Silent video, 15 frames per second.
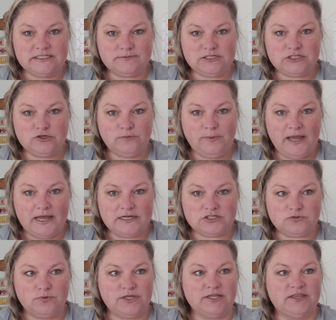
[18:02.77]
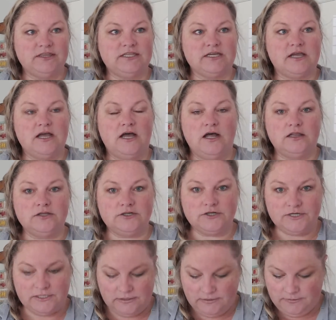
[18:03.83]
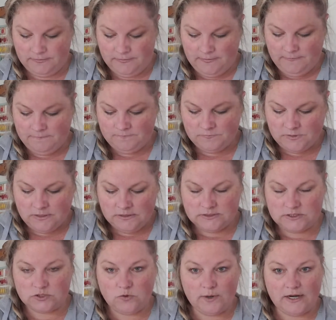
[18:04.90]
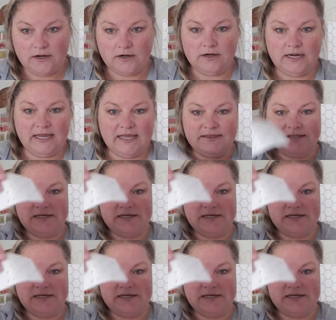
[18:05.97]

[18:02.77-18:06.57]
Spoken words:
two patch with the colored square, and then